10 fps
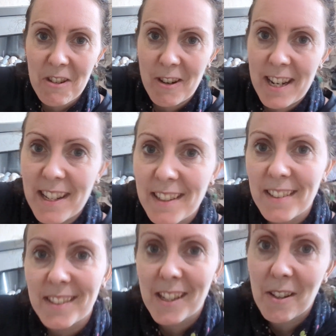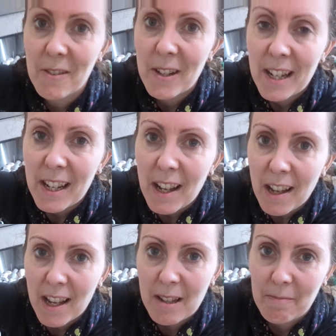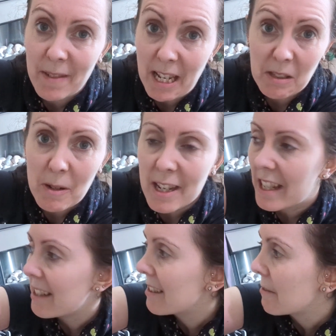training. So next week is